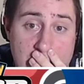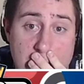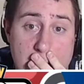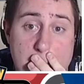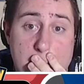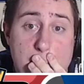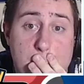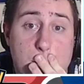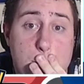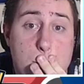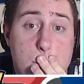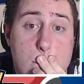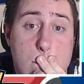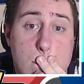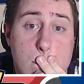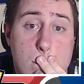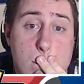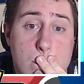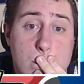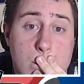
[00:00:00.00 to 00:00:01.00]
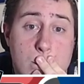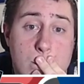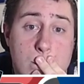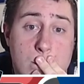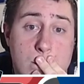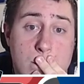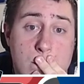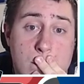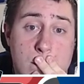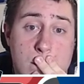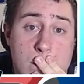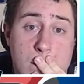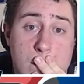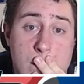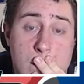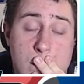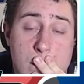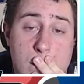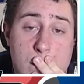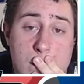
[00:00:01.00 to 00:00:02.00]

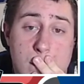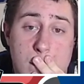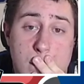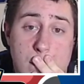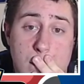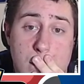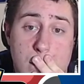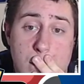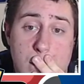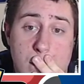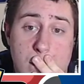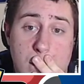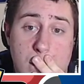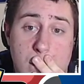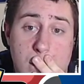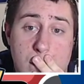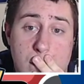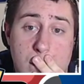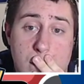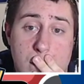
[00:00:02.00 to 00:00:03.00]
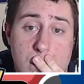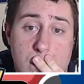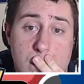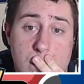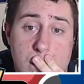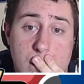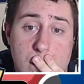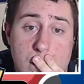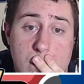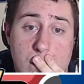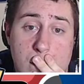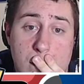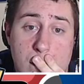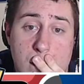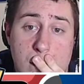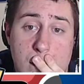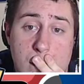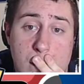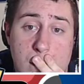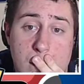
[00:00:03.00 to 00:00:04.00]

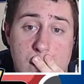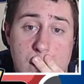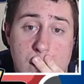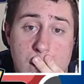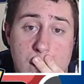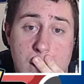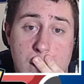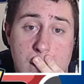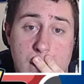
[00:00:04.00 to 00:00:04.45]
Nothing is said.